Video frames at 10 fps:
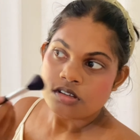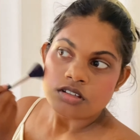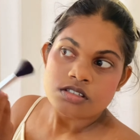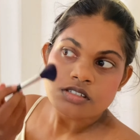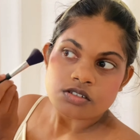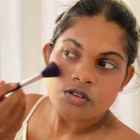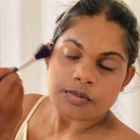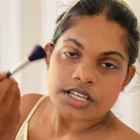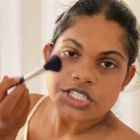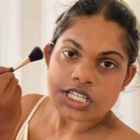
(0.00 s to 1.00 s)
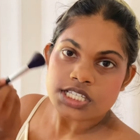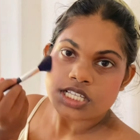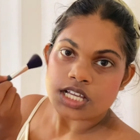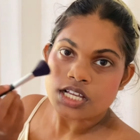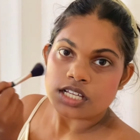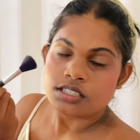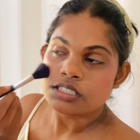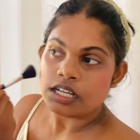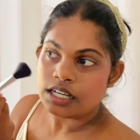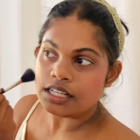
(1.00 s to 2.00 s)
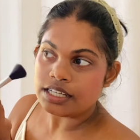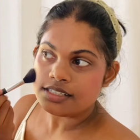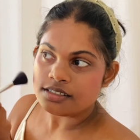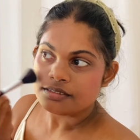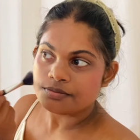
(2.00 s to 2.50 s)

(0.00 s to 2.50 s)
So my cheeks are highlighted.